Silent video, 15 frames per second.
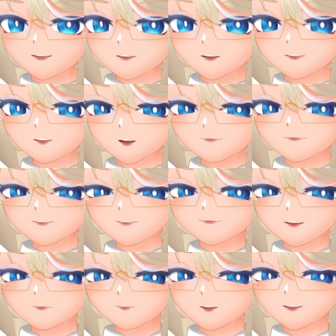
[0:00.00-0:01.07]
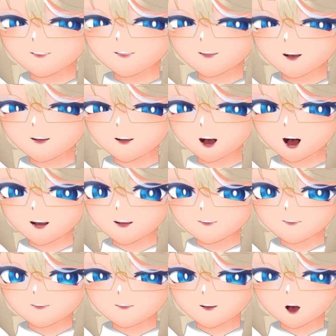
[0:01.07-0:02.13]
another update by Wednesday
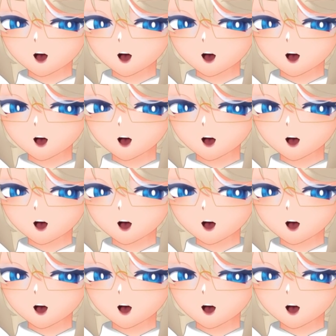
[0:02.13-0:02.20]
night.